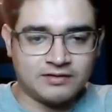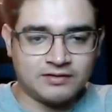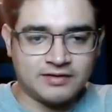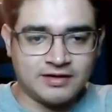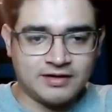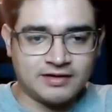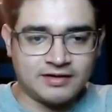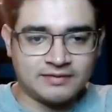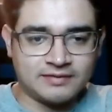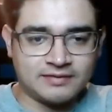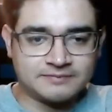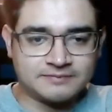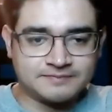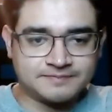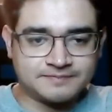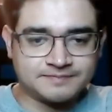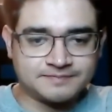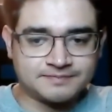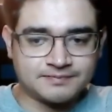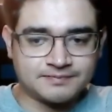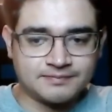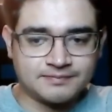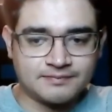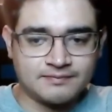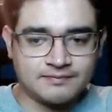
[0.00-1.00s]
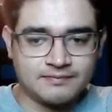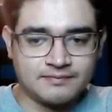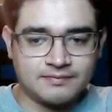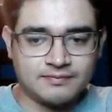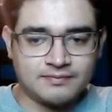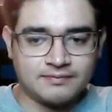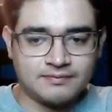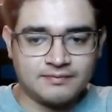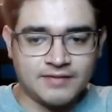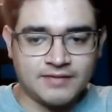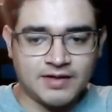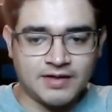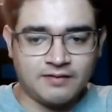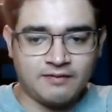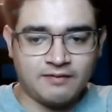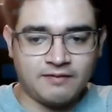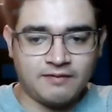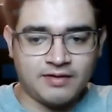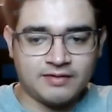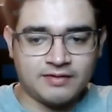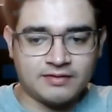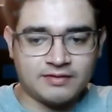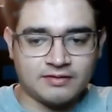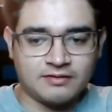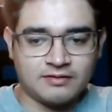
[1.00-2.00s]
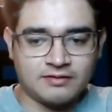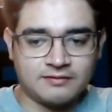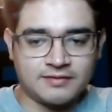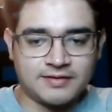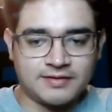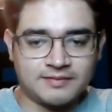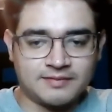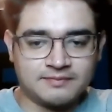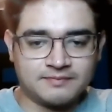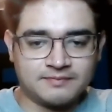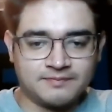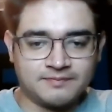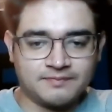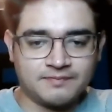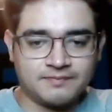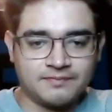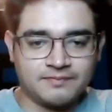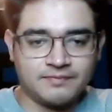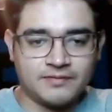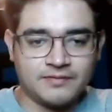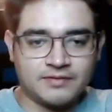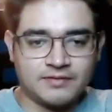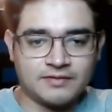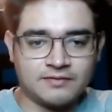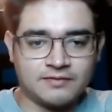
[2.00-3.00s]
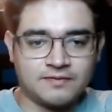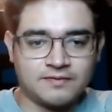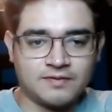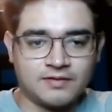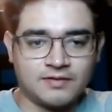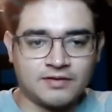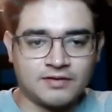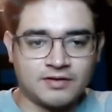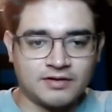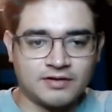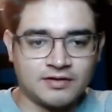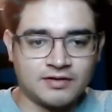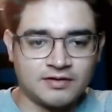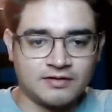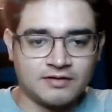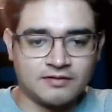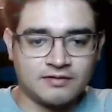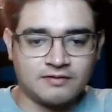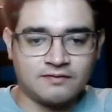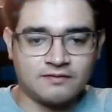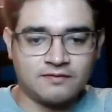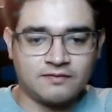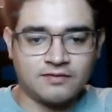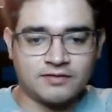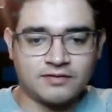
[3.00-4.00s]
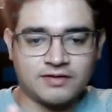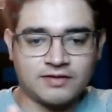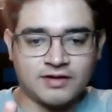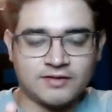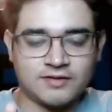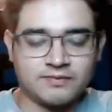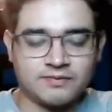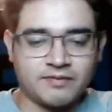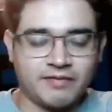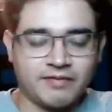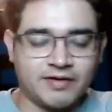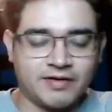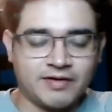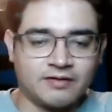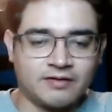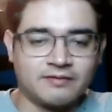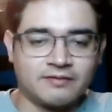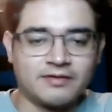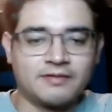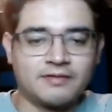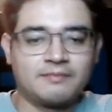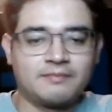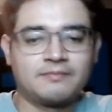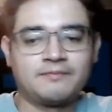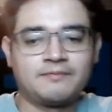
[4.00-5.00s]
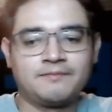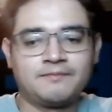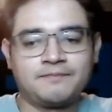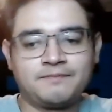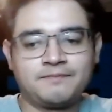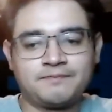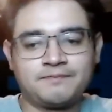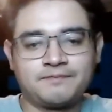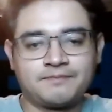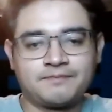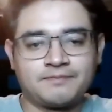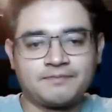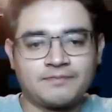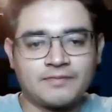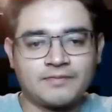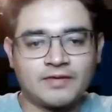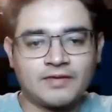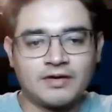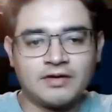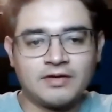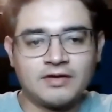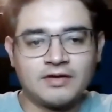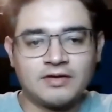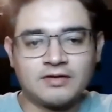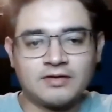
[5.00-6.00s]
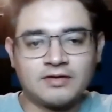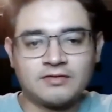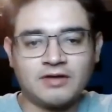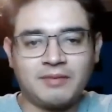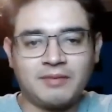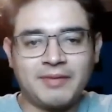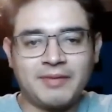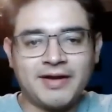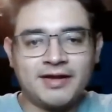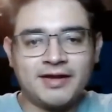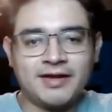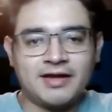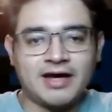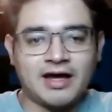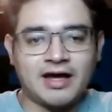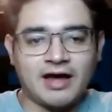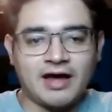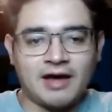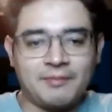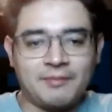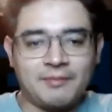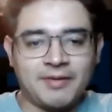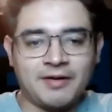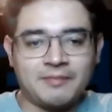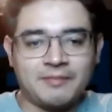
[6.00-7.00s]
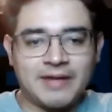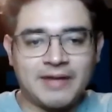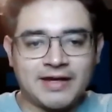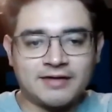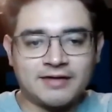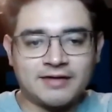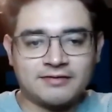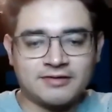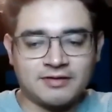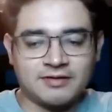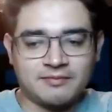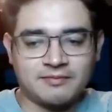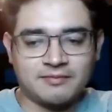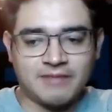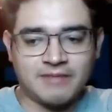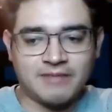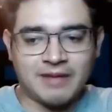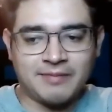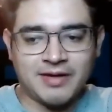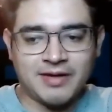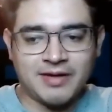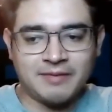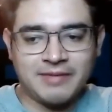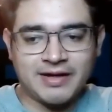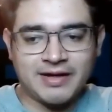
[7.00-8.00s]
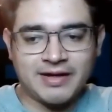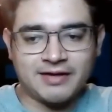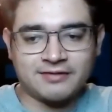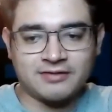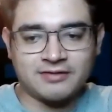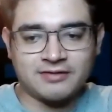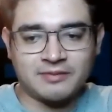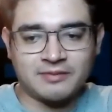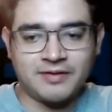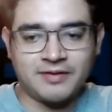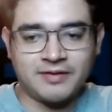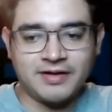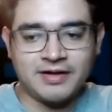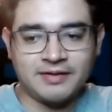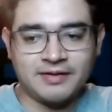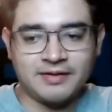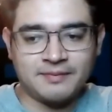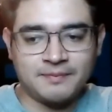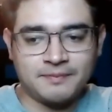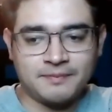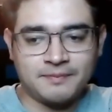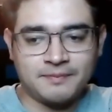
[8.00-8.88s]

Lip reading: thing that we went over, the four things we went over. So I'm gonna make a summary,